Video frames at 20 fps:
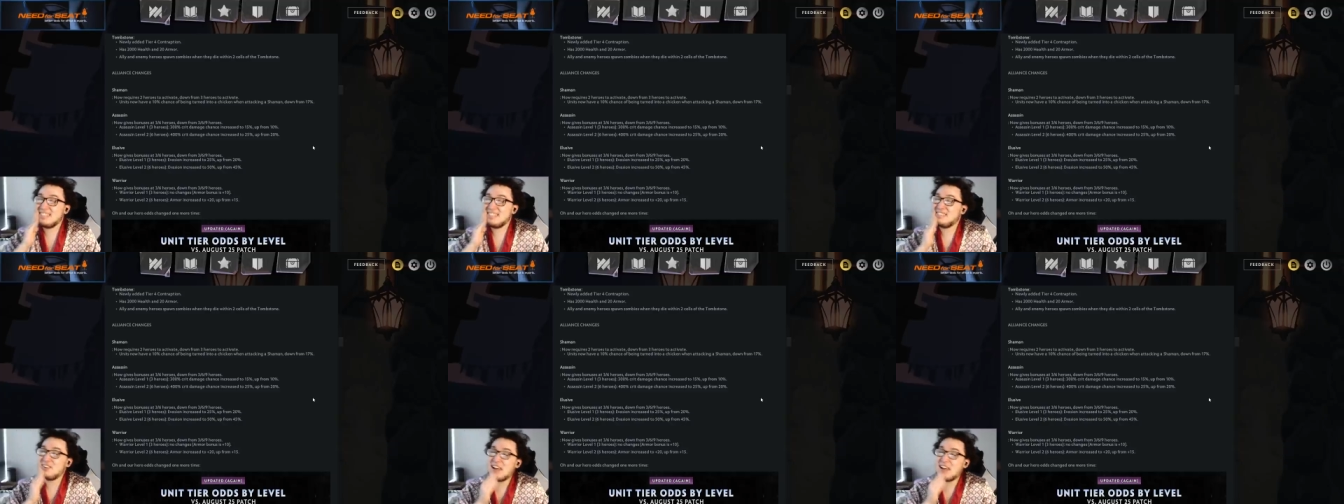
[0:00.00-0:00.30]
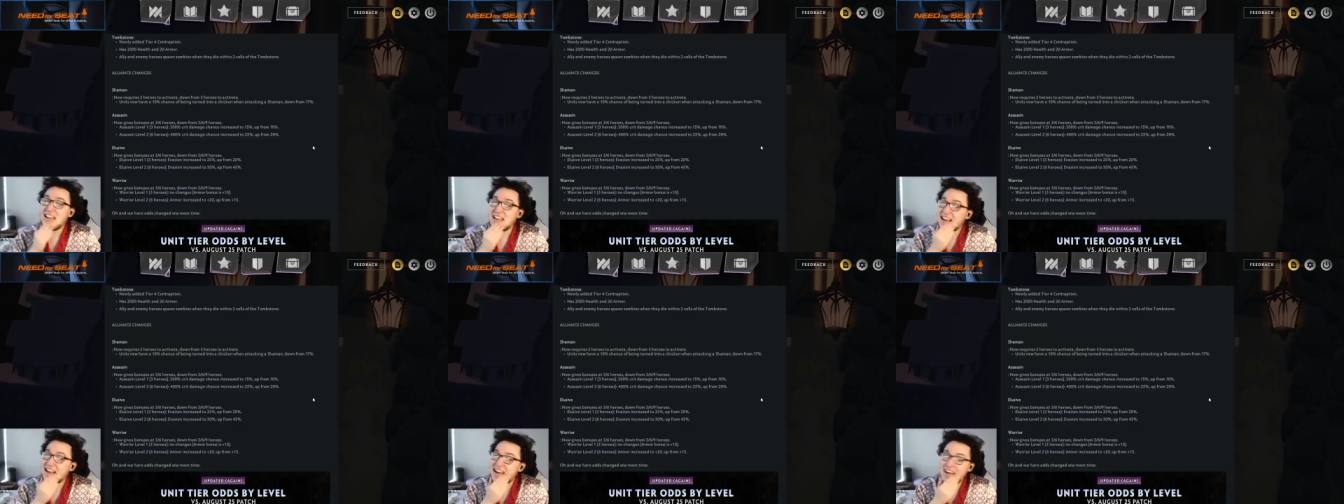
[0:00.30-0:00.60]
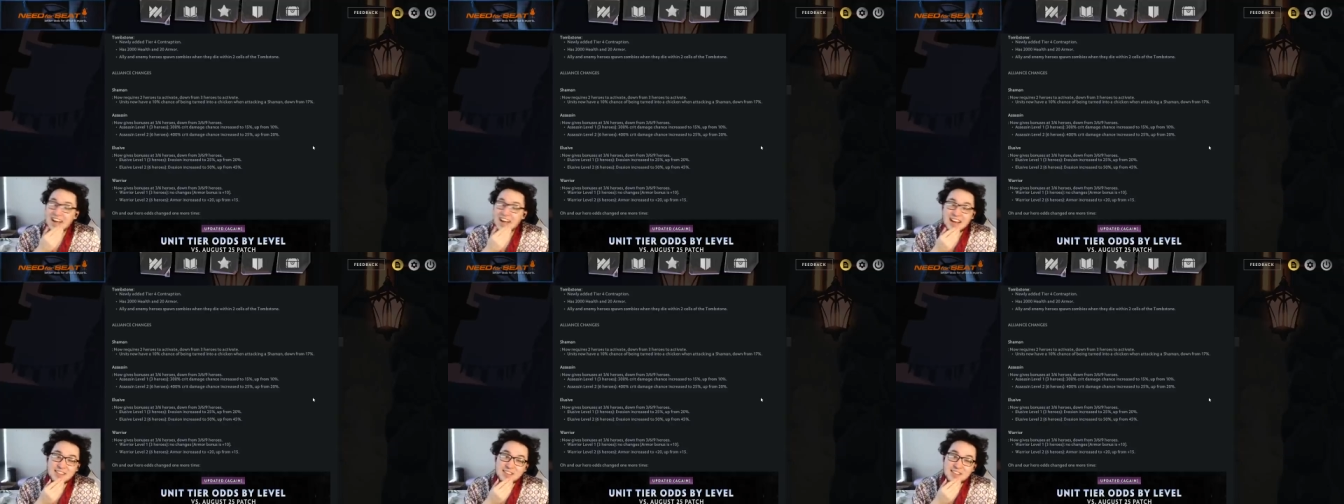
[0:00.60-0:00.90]
Do
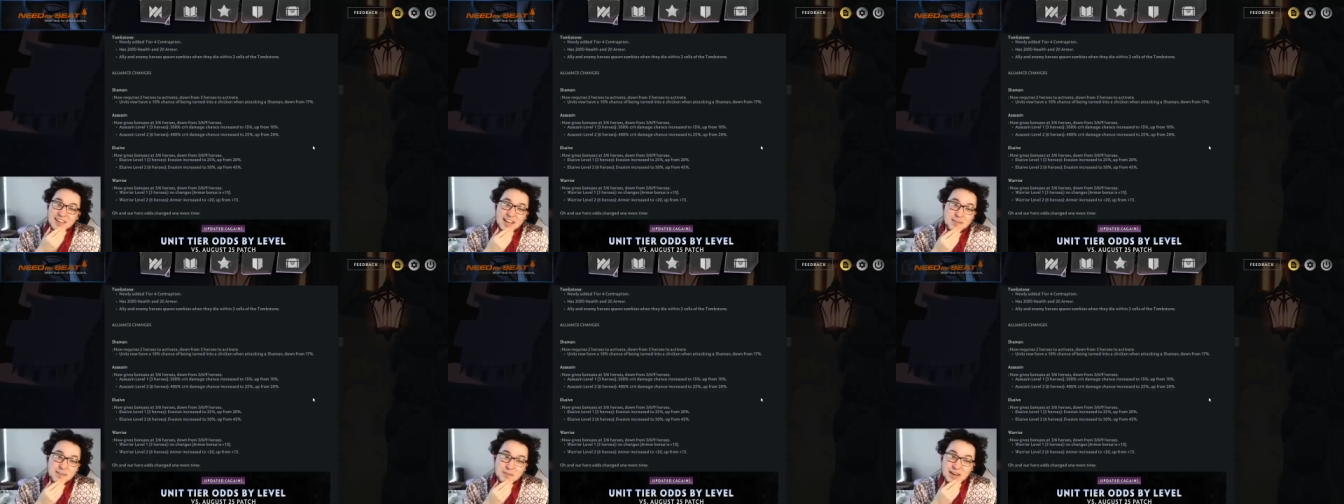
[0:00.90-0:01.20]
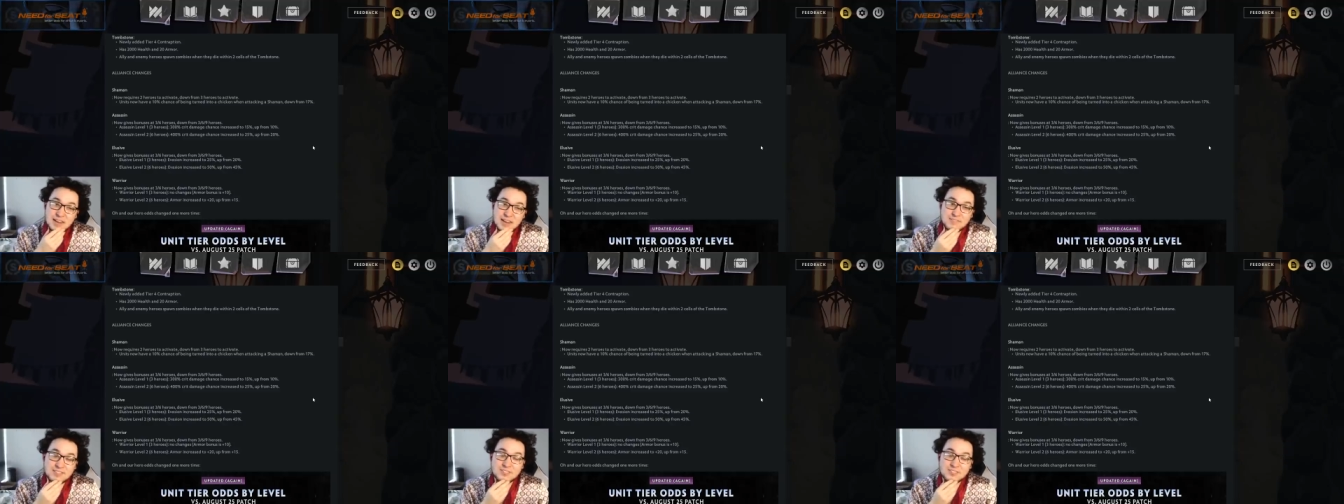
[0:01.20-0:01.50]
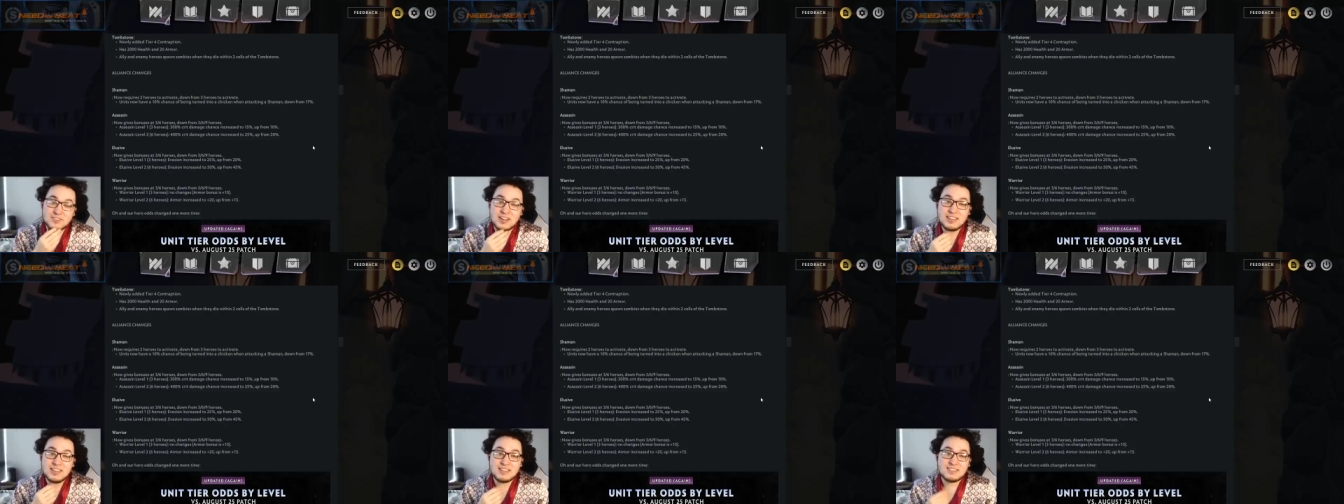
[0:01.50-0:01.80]
I think I might have to
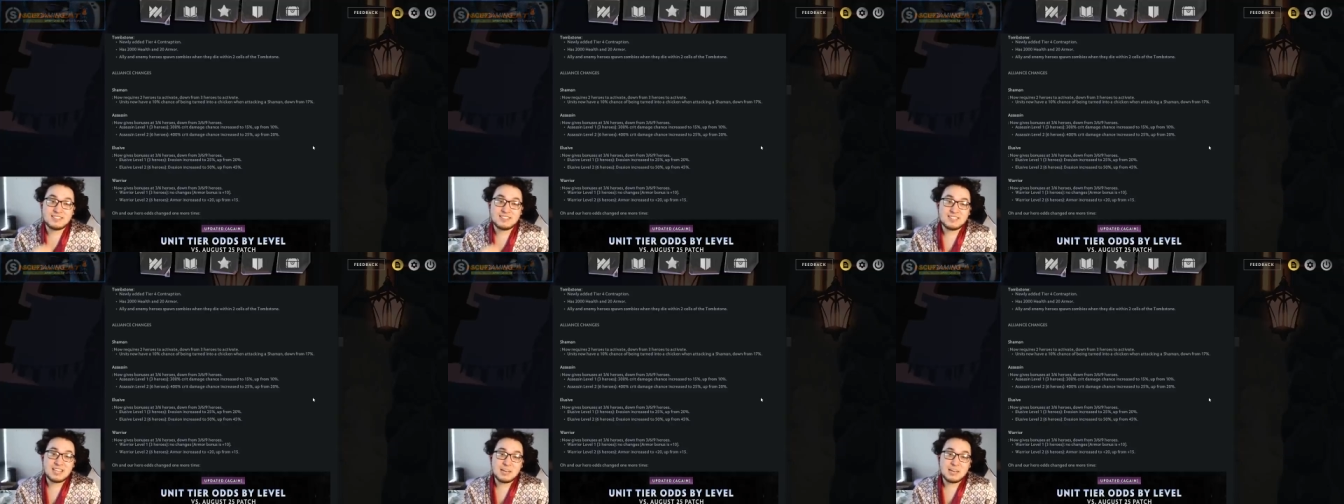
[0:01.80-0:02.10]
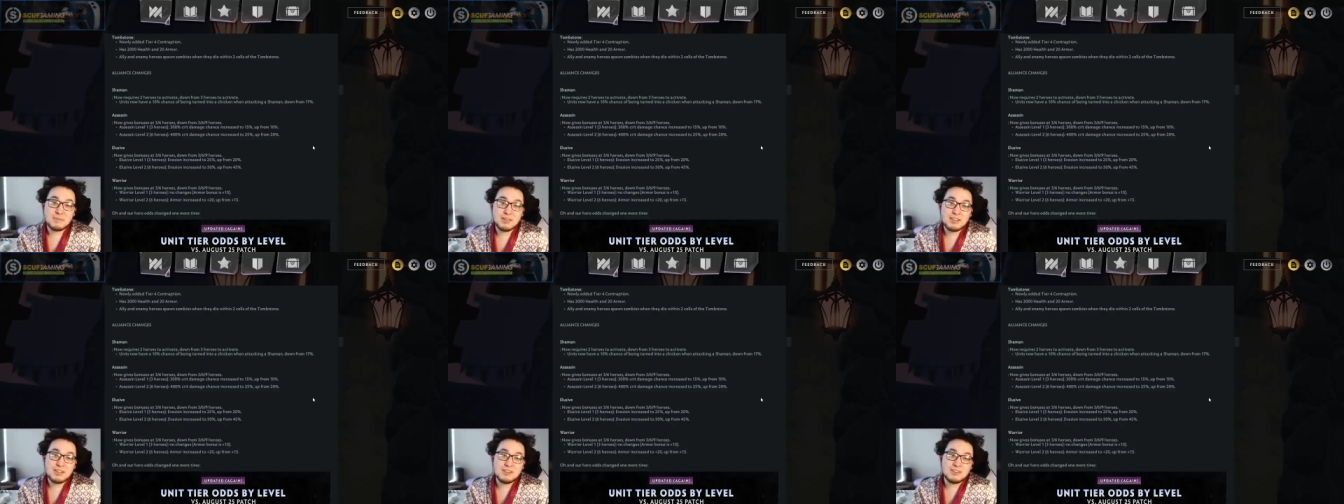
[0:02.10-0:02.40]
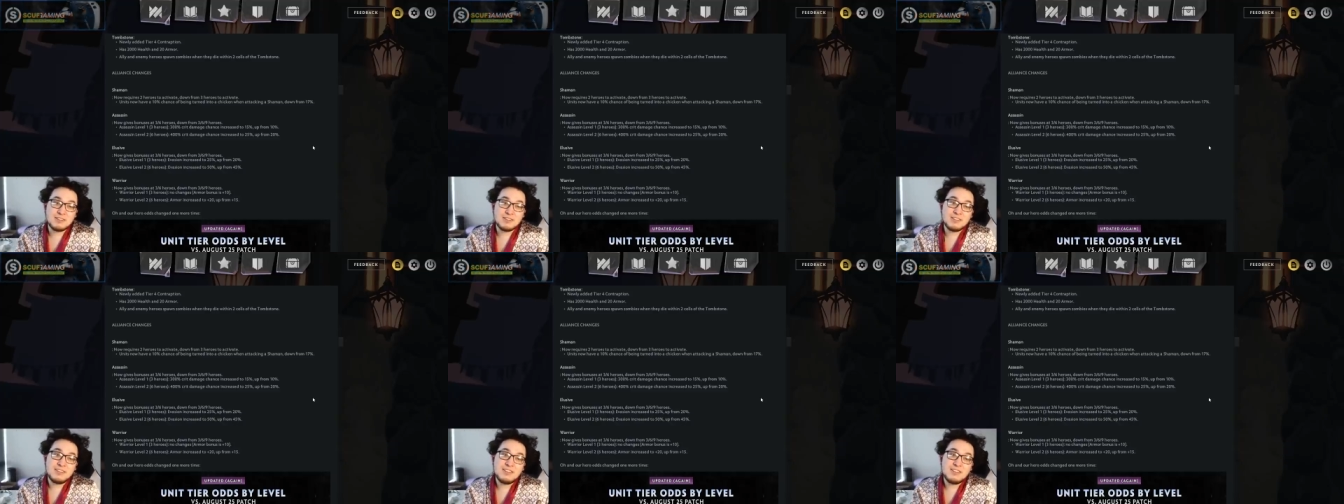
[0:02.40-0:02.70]
try this. I
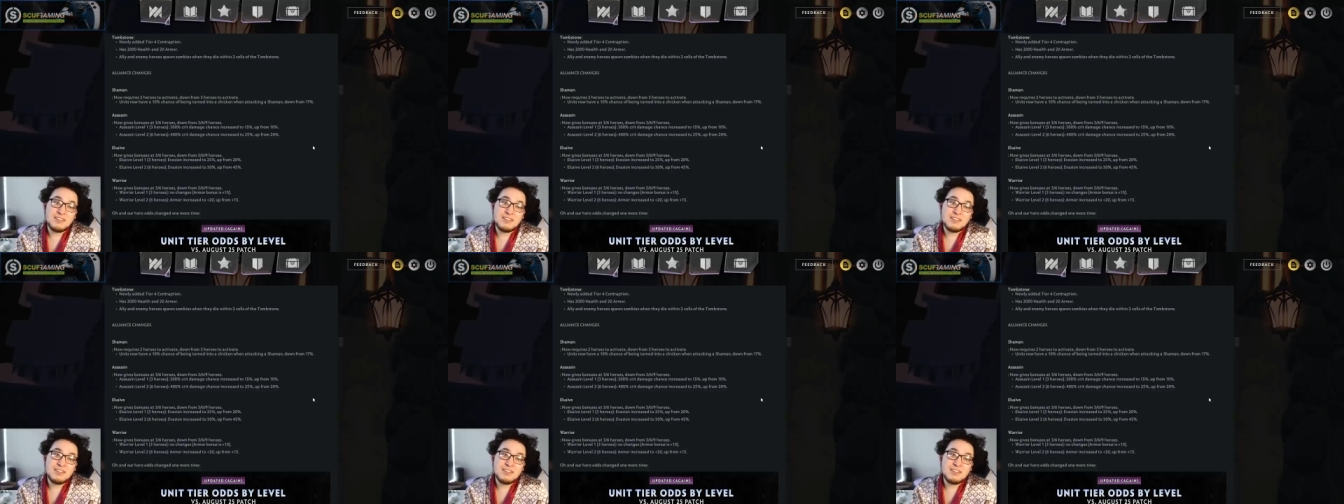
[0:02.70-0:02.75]
mean...